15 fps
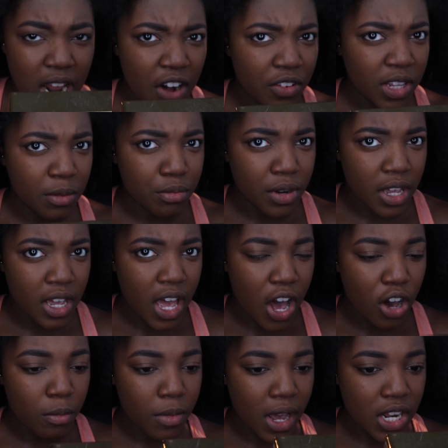not really bringing
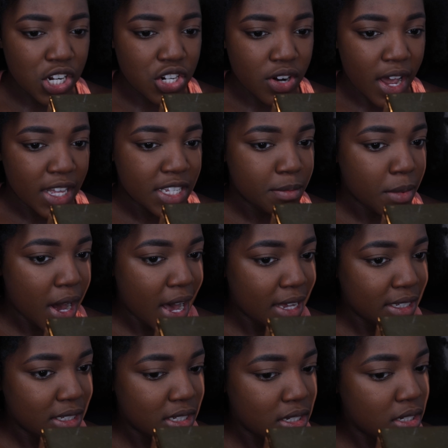out my dry
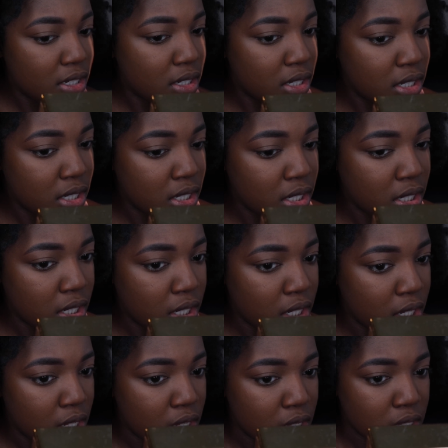spots,
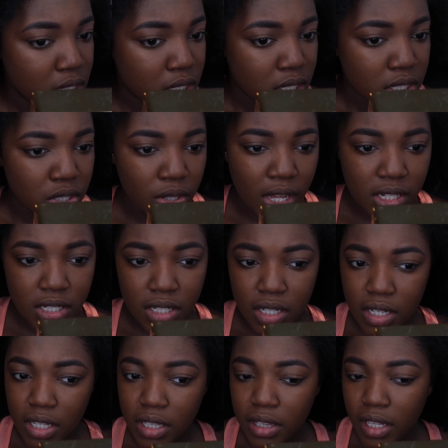so that's a
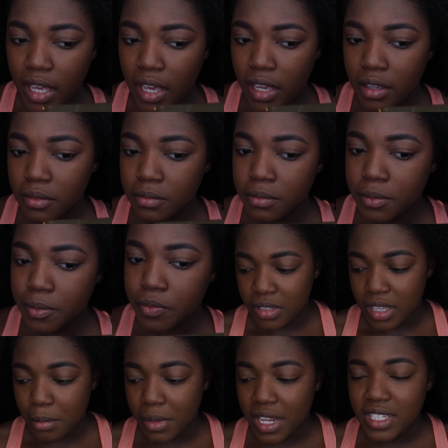good thing.
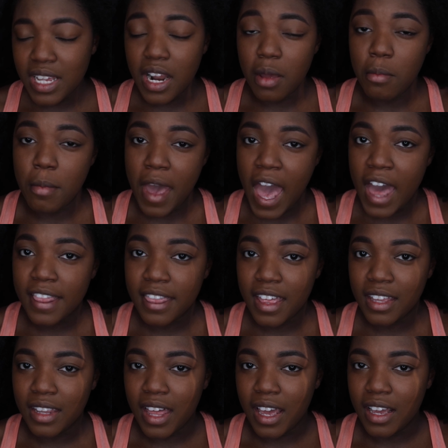I mean, it's not a bad
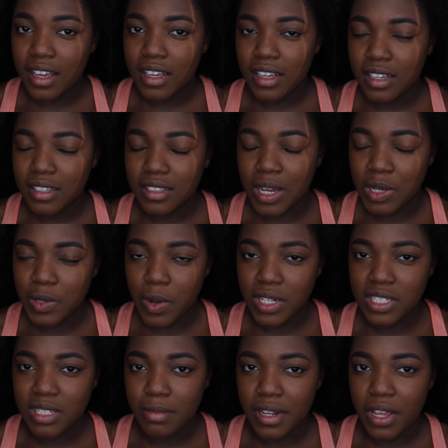thing. Like I was
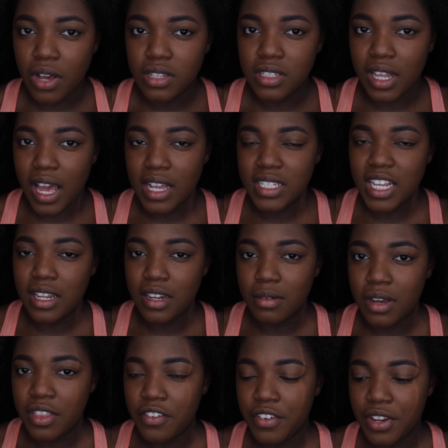watching somebody else, like I said in
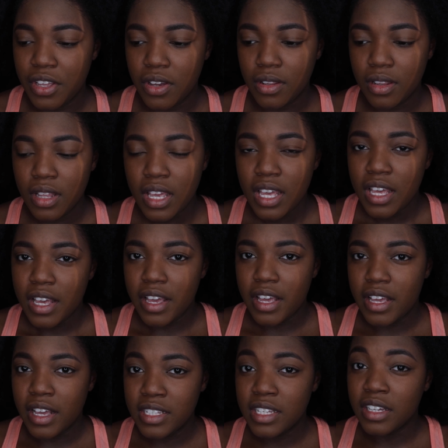the other video,
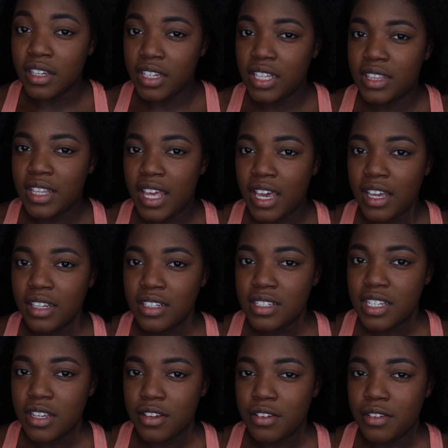it's a good thing
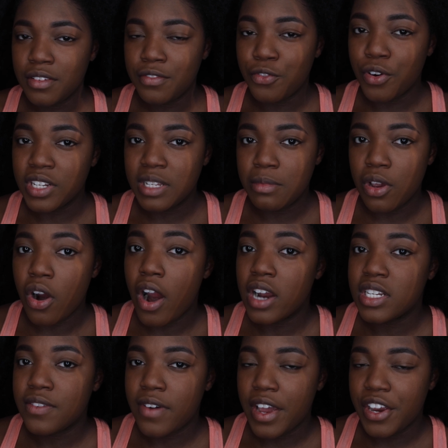for it to be
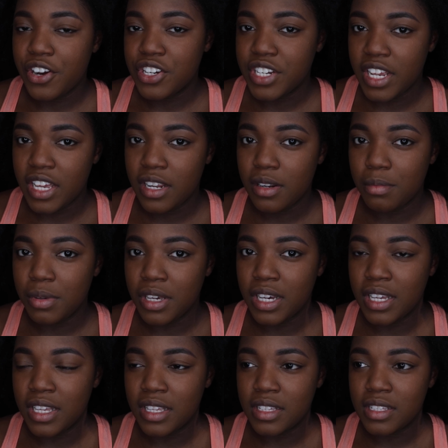hard to find your shade,
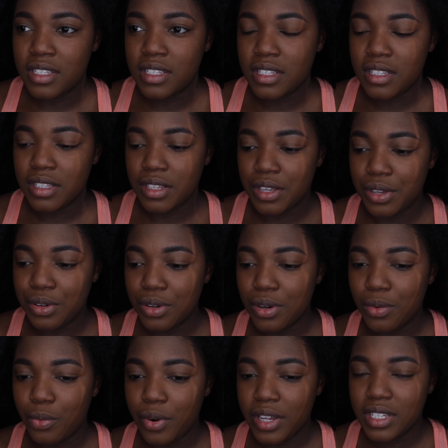because you
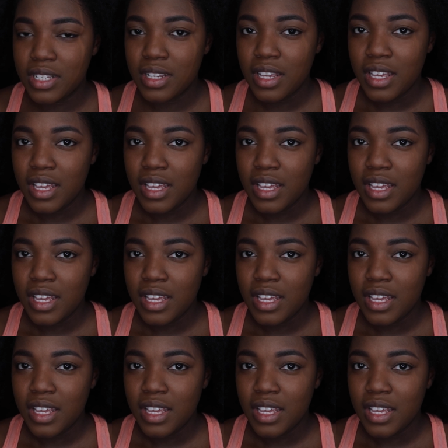don't want,